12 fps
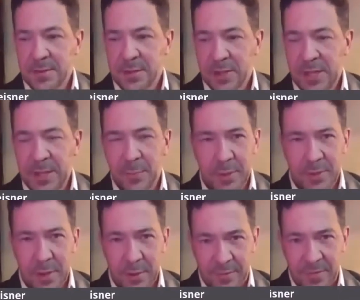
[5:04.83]
to keep
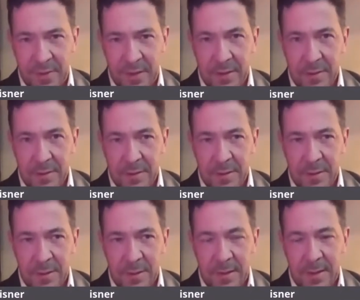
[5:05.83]
putting our faith
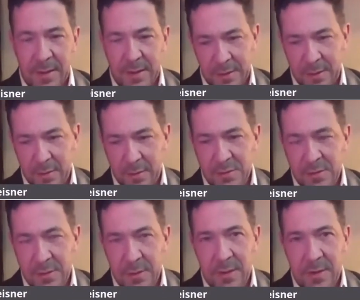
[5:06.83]
in leaders
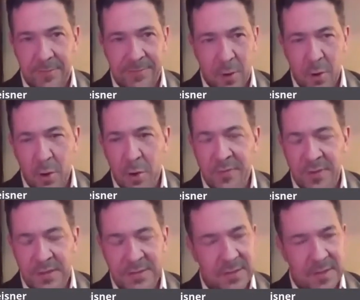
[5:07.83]
at a far off
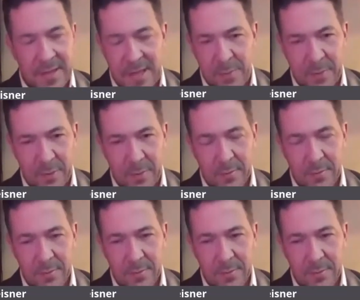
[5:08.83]
distant capital
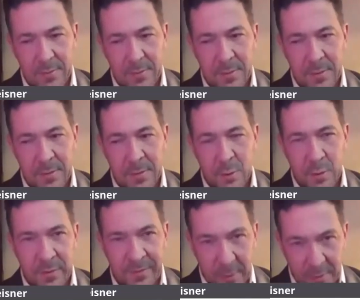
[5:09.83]
who
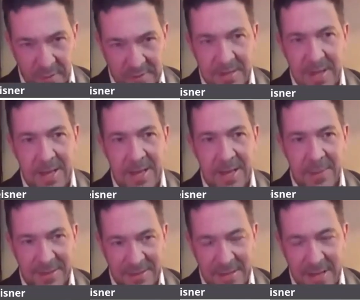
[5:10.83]
have failed us time
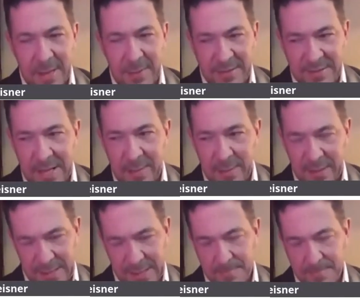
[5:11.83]
and time and time again.